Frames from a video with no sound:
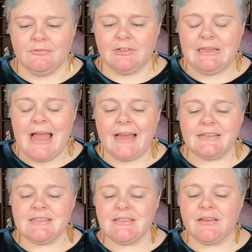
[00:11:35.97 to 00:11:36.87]

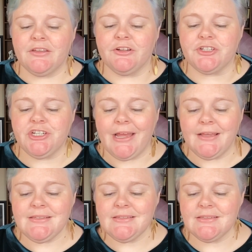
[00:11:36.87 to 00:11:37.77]
Relax your
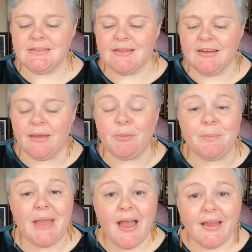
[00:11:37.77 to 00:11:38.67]
chest and upper
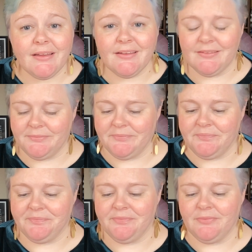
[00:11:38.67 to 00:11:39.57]
back.
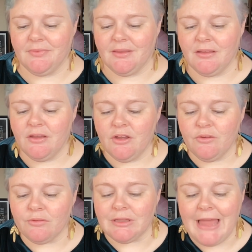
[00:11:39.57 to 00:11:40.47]

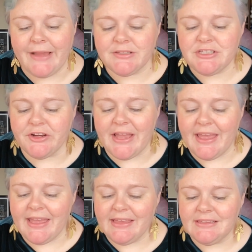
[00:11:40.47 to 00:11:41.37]
Relax your
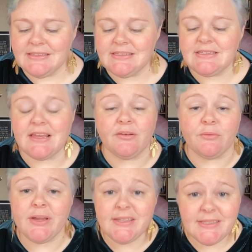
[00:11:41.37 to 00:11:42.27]
hands and
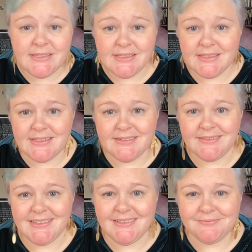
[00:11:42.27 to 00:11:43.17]
wrists,
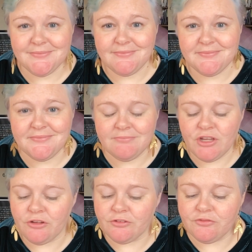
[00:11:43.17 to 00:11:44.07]

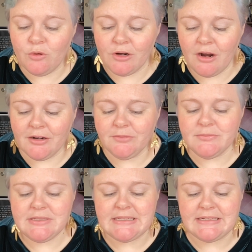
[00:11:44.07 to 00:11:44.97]
your
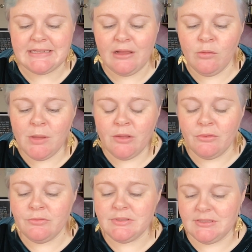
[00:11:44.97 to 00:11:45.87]
forearms and
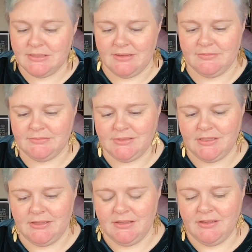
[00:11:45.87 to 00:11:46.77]
elbows,
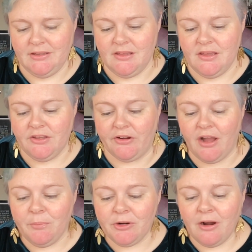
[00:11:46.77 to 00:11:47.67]
your
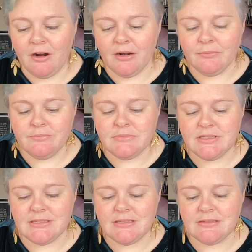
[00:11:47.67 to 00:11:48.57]
upper
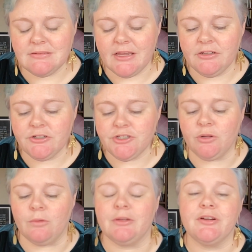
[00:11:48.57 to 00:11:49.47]
arms and your
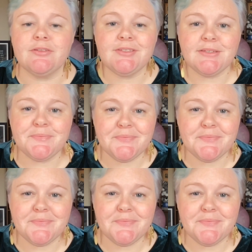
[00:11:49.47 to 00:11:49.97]
shoulders.